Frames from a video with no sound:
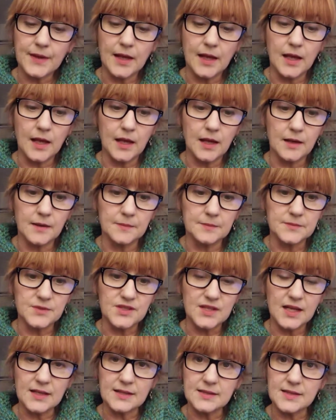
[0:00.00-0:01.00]

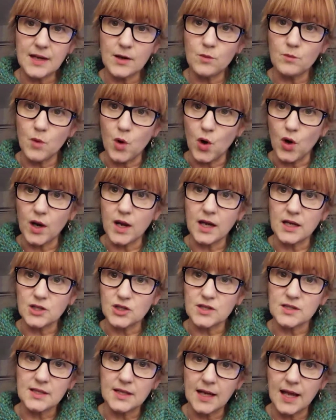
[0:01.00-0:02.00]
stands out more and
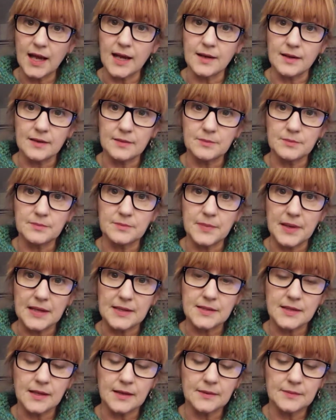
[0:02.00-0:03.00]
catches the light
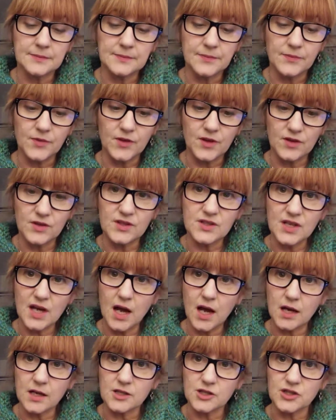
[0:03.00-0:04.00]
better than the
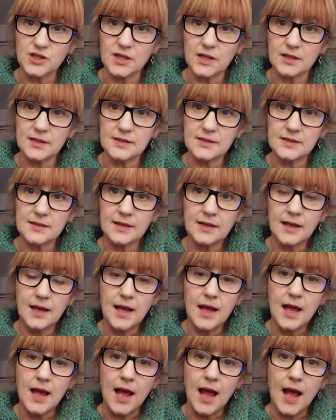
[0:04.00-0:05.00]
darker shades.
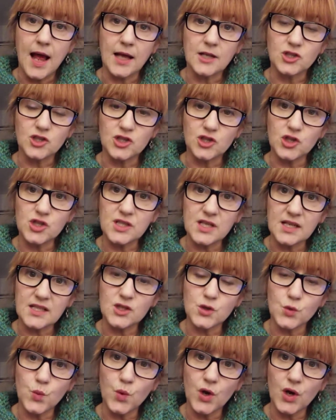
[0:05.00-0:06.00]
And she just has
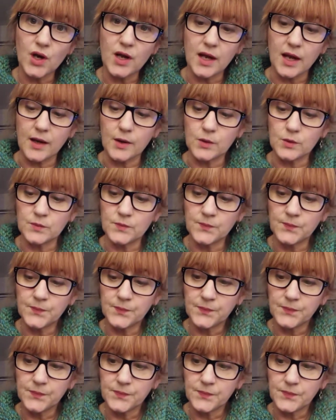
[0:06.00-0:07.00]
to work out
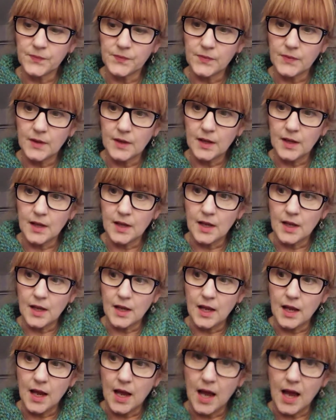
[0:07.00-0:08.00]

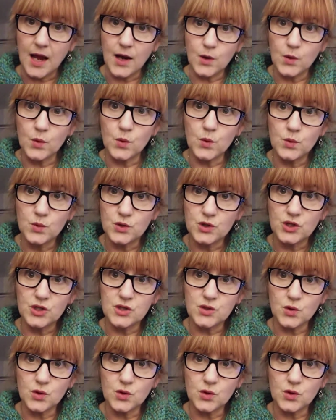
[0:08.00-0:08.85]
how she's